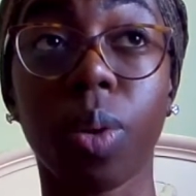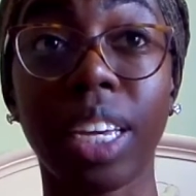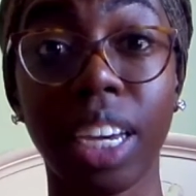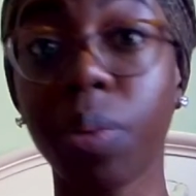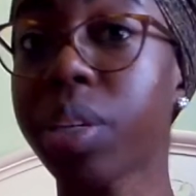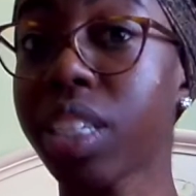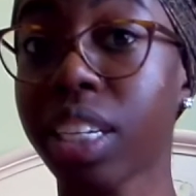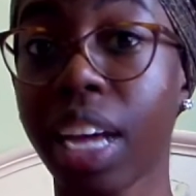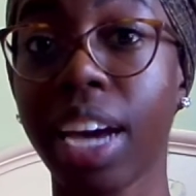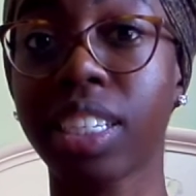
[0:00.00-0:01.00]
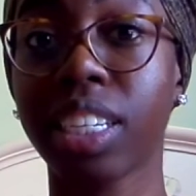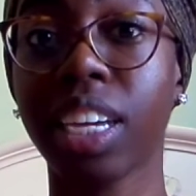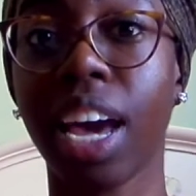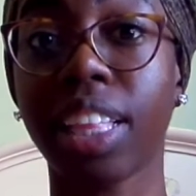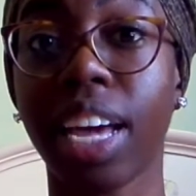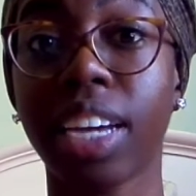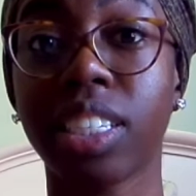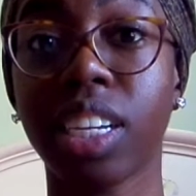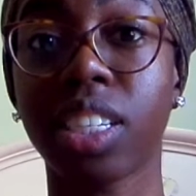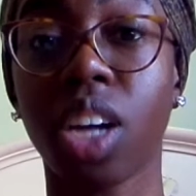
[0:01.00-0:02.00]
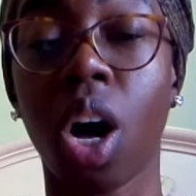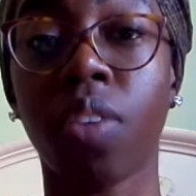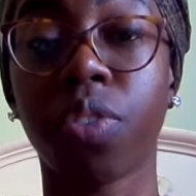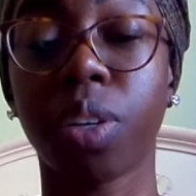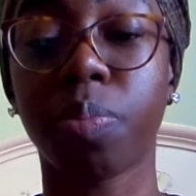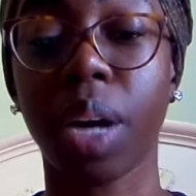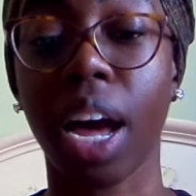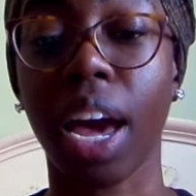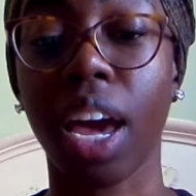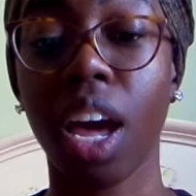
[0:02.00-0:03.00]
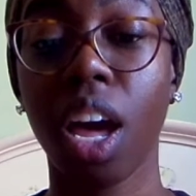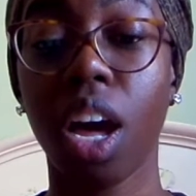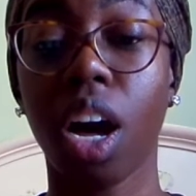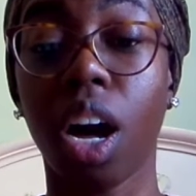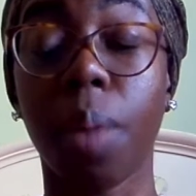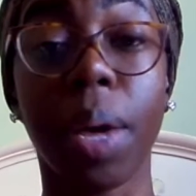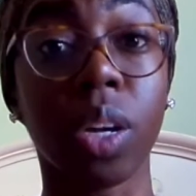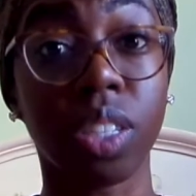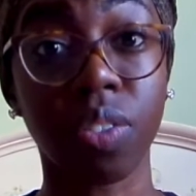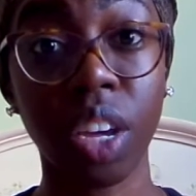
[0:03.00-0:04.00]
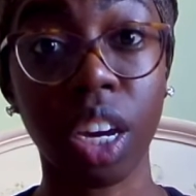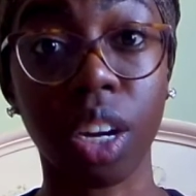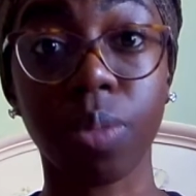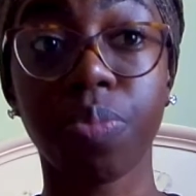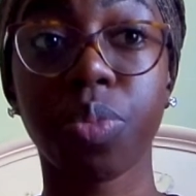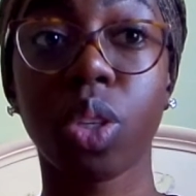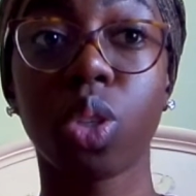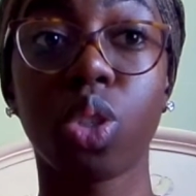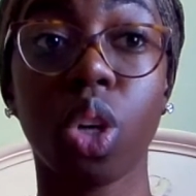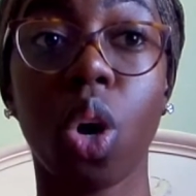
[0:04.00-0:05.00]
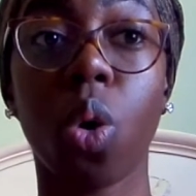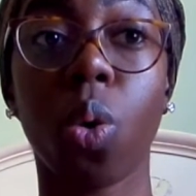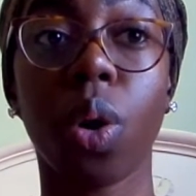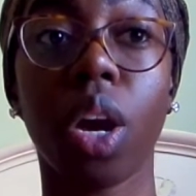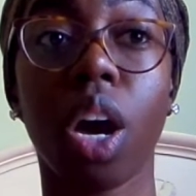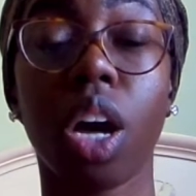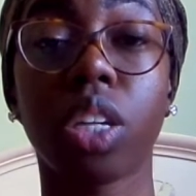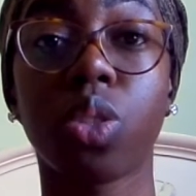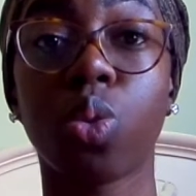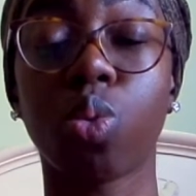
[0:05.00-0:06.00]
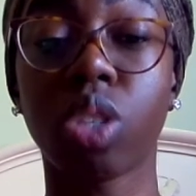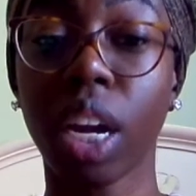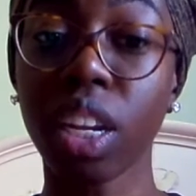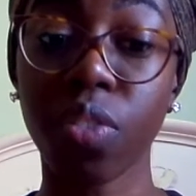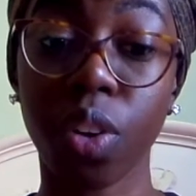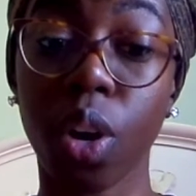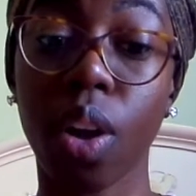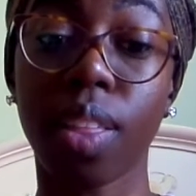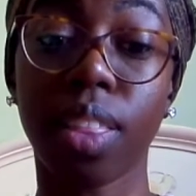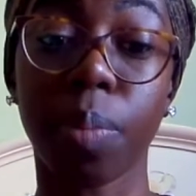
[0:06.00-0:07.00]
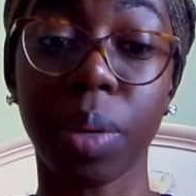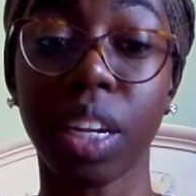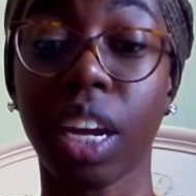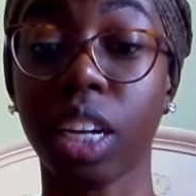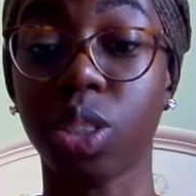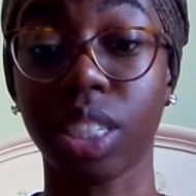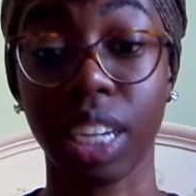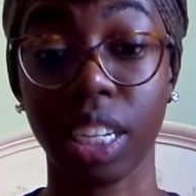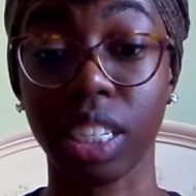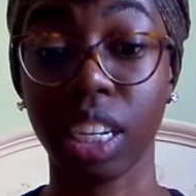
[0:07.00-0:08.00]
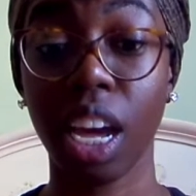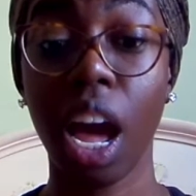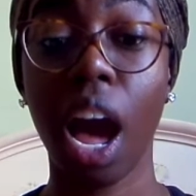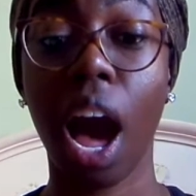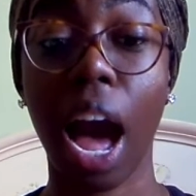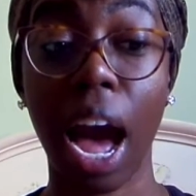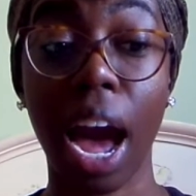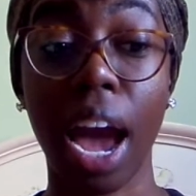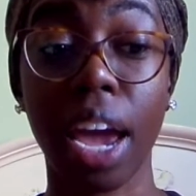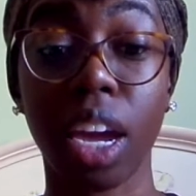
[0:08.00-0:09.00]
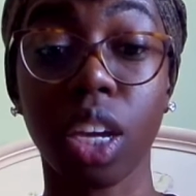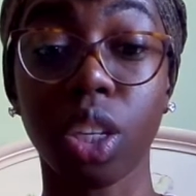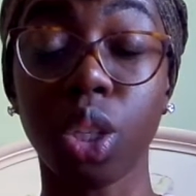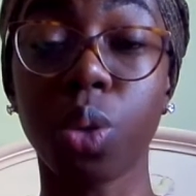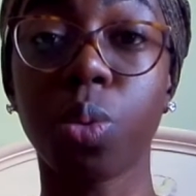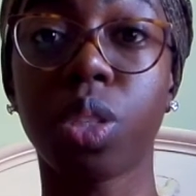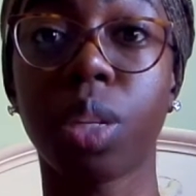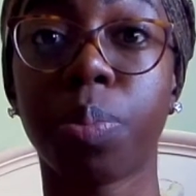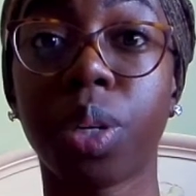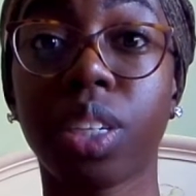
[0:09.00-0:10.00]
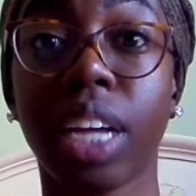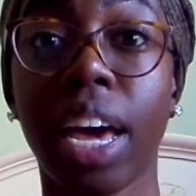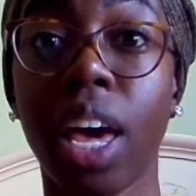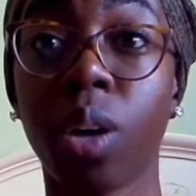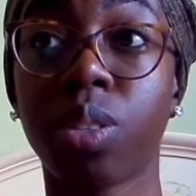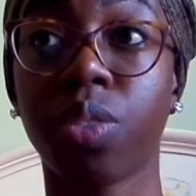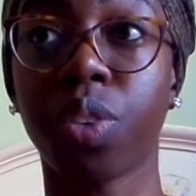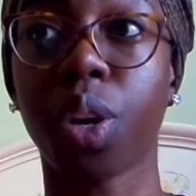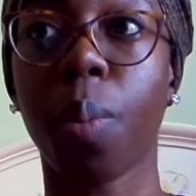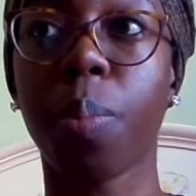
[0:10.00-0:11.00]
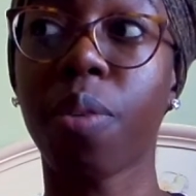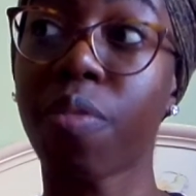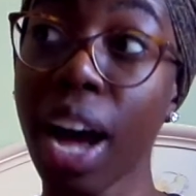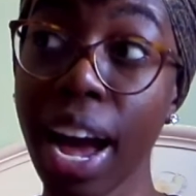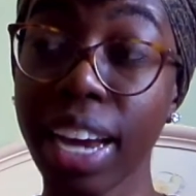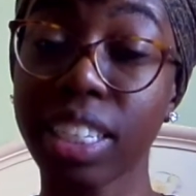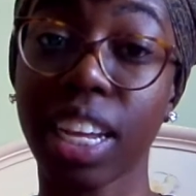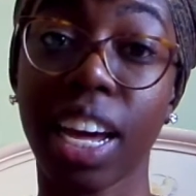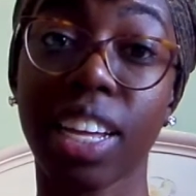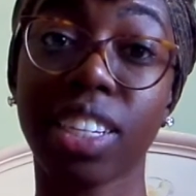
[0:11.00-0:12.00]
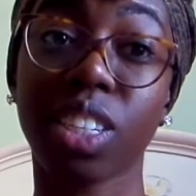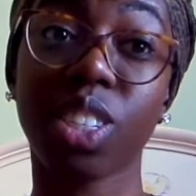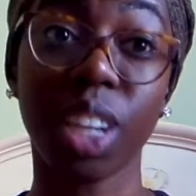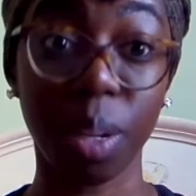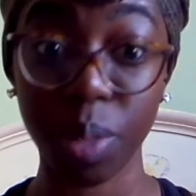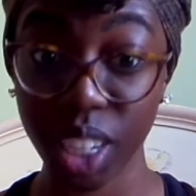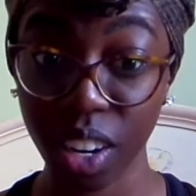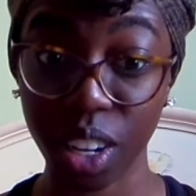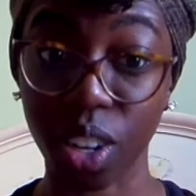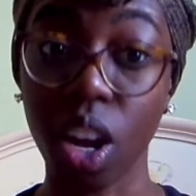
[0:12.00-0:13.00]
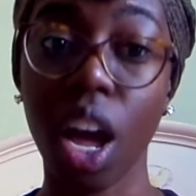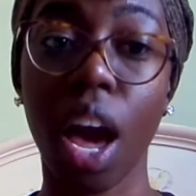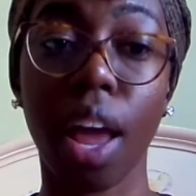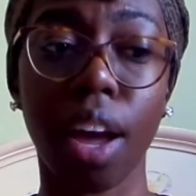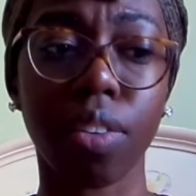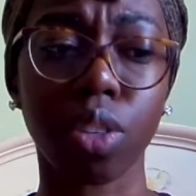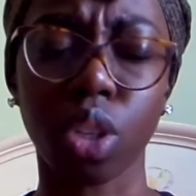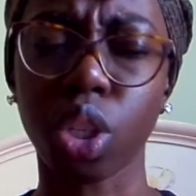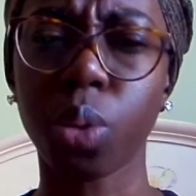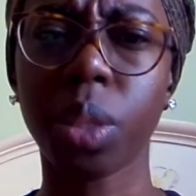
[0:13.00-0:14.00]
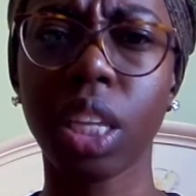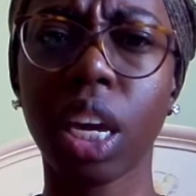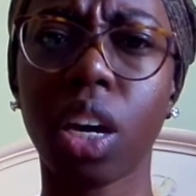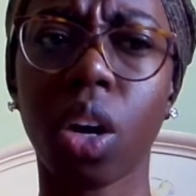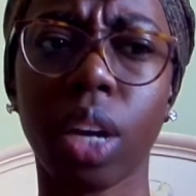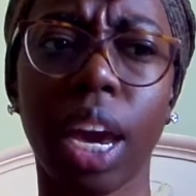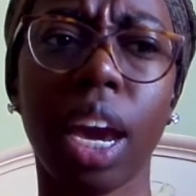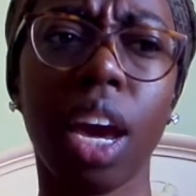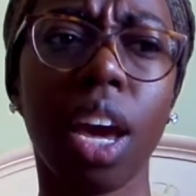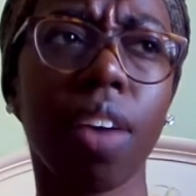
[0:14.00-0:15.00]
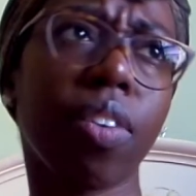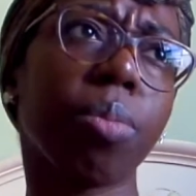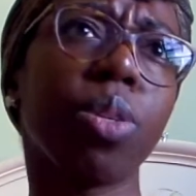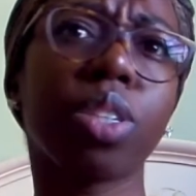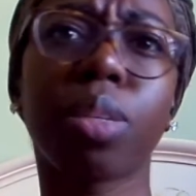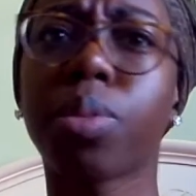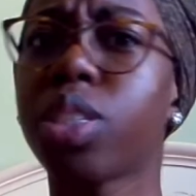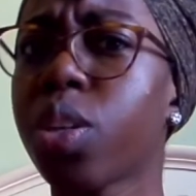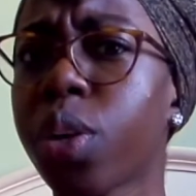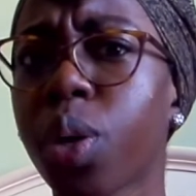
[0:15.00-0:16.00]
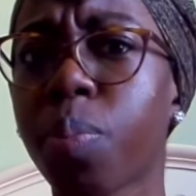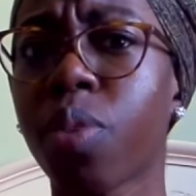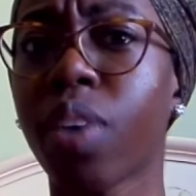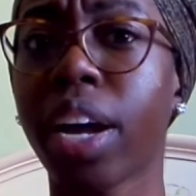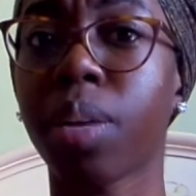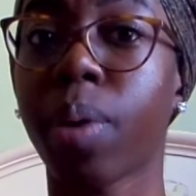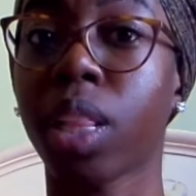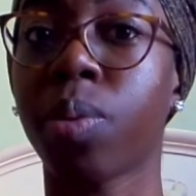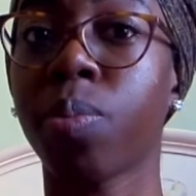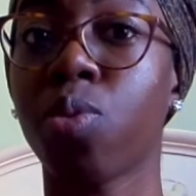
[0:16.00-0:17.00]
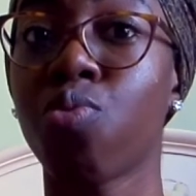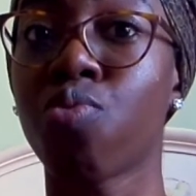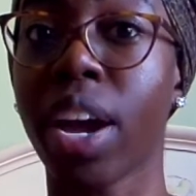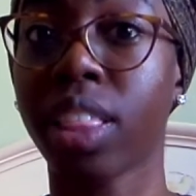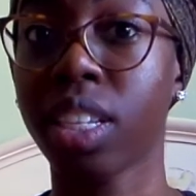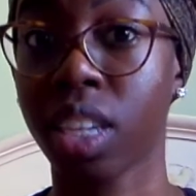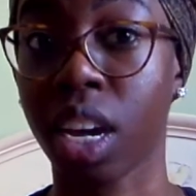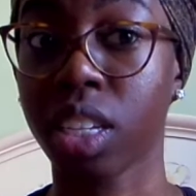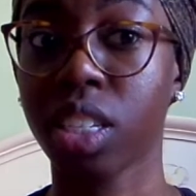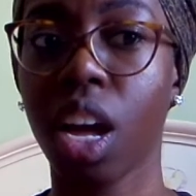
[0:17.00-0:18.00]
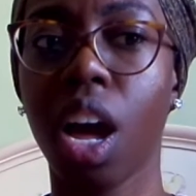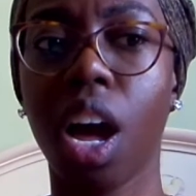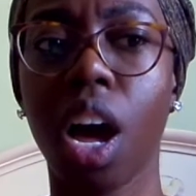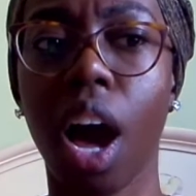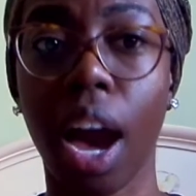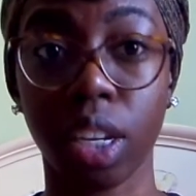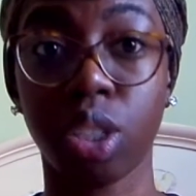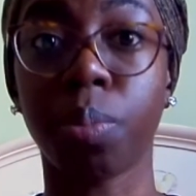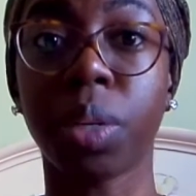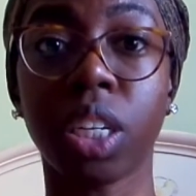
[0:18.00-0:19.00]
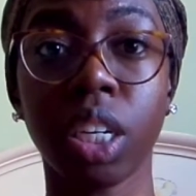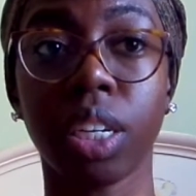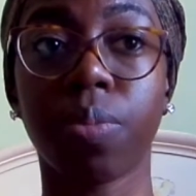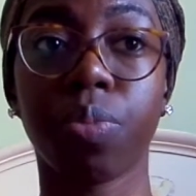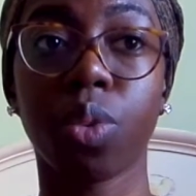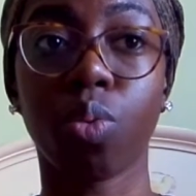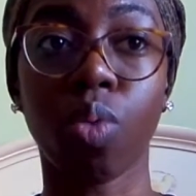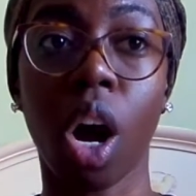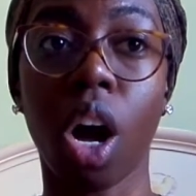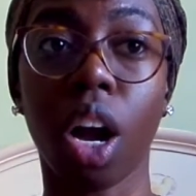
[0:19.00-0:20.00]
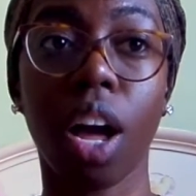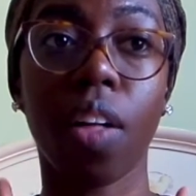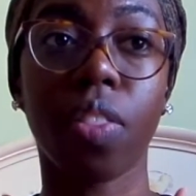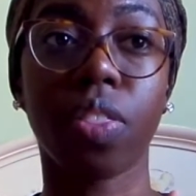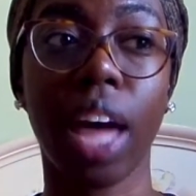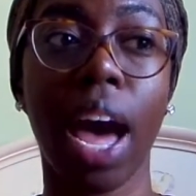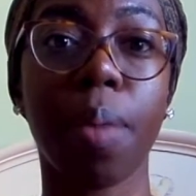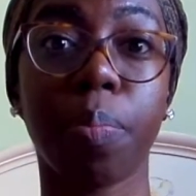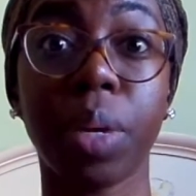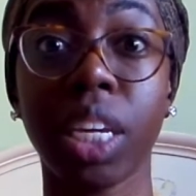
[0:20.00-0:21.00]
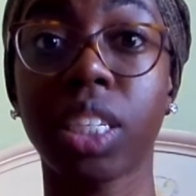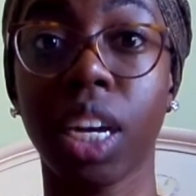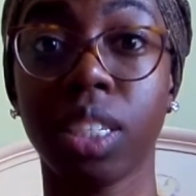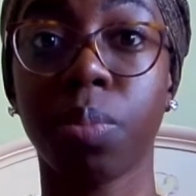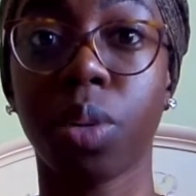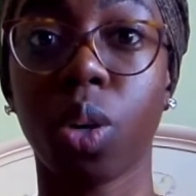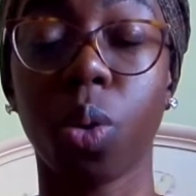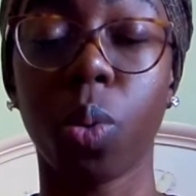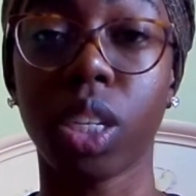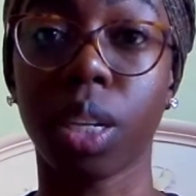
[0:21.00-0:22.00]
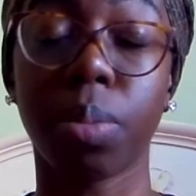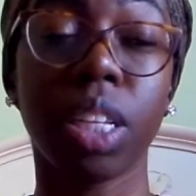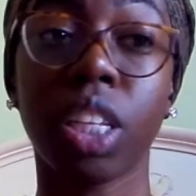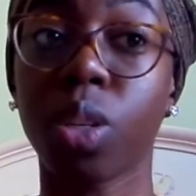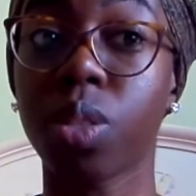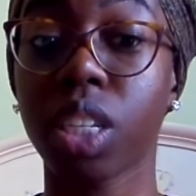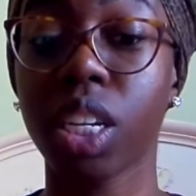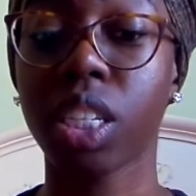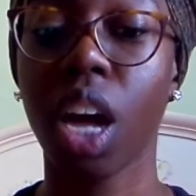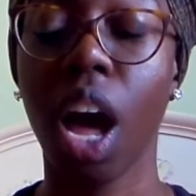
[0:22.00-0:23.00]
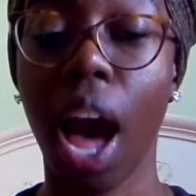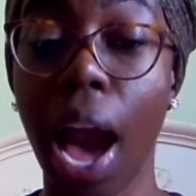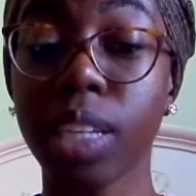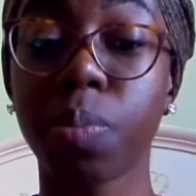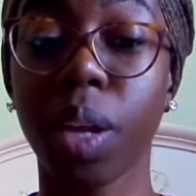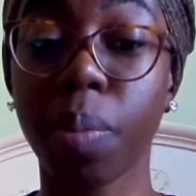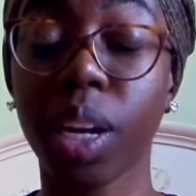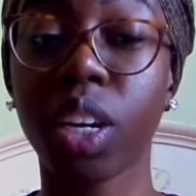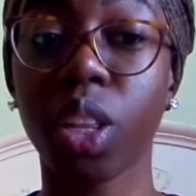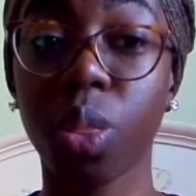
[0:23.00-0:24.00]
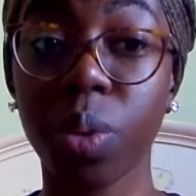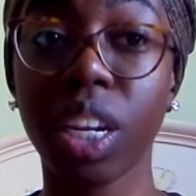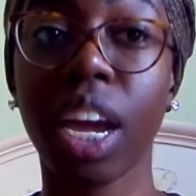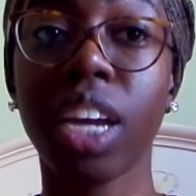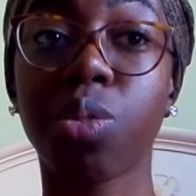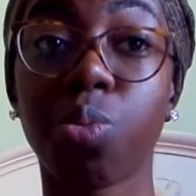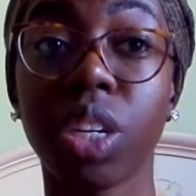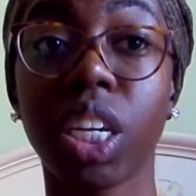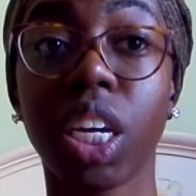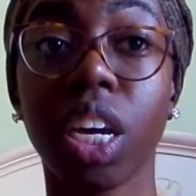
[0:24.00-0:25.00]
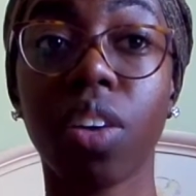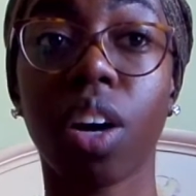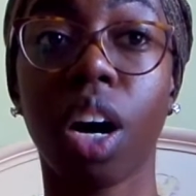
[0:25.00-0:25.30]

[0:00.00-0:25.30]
again, we take the HESI, and the HESI is offered by Elsevier. So to study for the Pediatrics HESI, I use the book that Elsevier provides as study material. And you would think, okay, if I'm using the material provided by the people who write the test, I should be good. Wrong. That PEDS HESI book was completely useless. I spent about a good 3 days reading it,